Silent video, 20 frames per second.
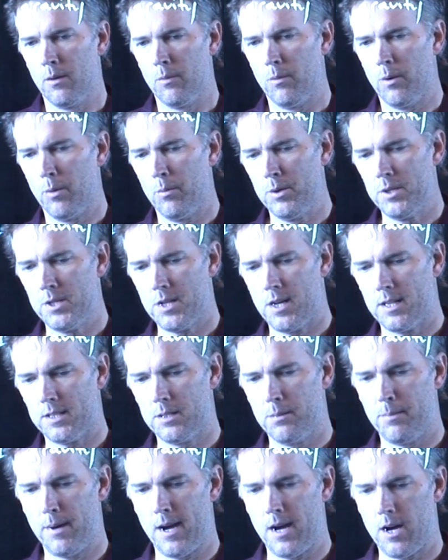When we talked
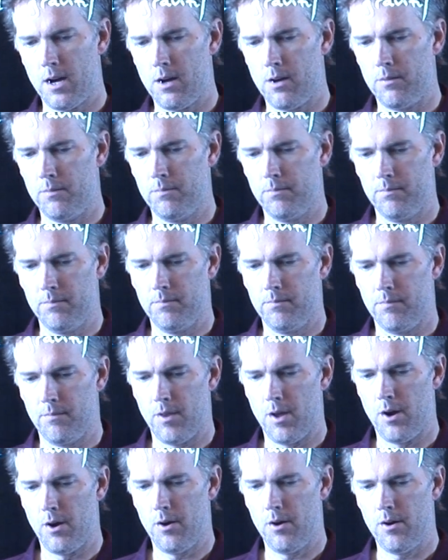about
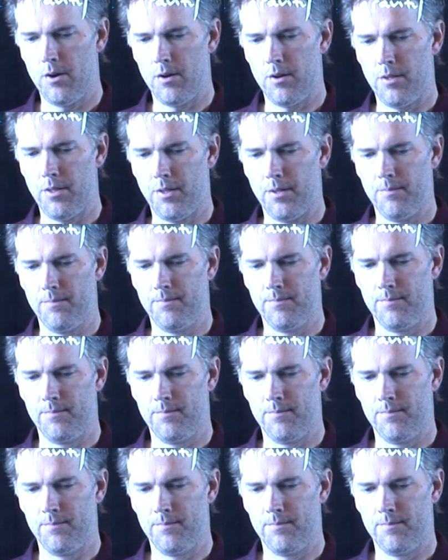the earth